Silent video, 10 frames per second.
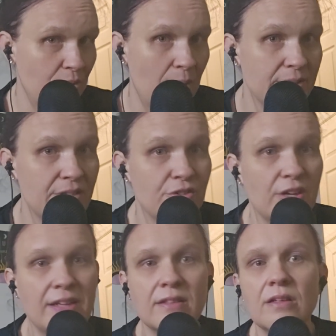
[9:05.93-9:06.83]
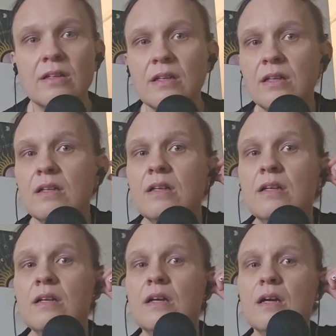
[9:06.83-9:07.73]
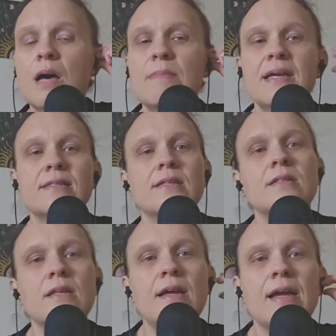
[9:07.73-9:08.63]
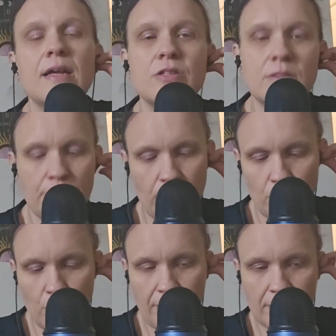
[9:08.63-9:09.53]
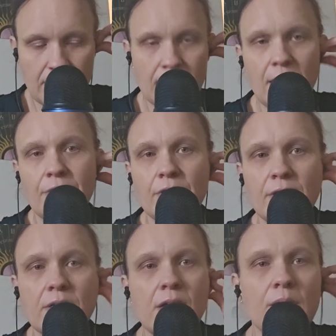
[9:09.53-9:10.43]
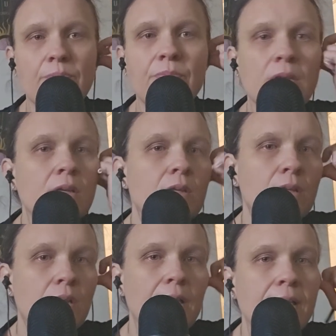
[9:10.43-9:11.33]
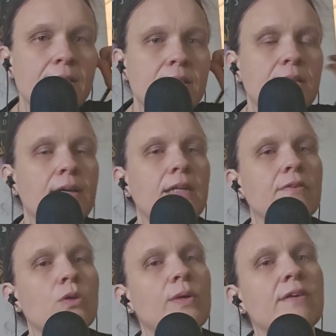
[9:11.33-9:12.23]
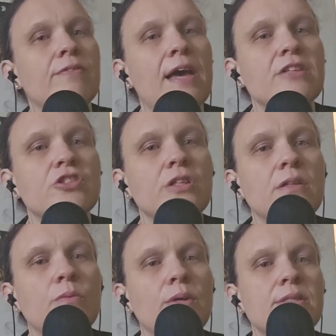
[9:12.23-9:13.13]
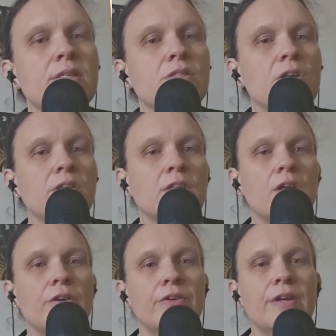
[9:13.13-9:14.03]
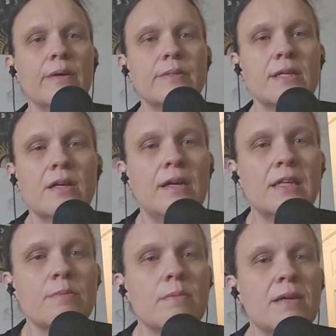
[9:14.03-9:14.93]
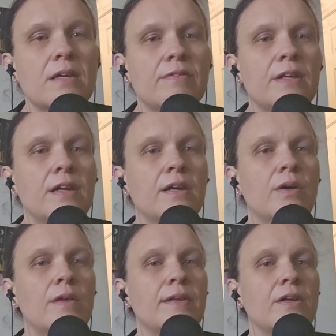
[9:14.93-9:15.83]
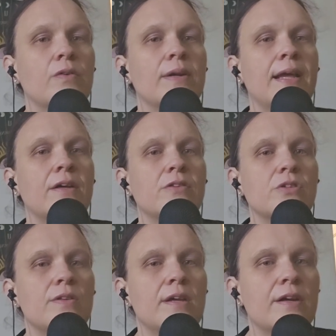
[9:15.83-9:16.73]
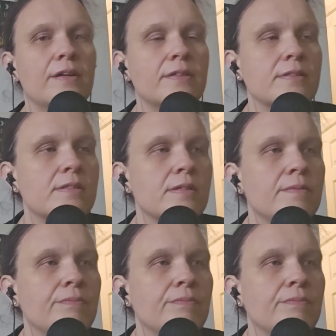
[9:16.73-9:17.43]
I wasn't trying to look amazing today. I just threw everything together in, like I said, kind of a quick fashion. Once I started the laundry, I was like, all right, let me make a video, and then I'll run out and do the errands.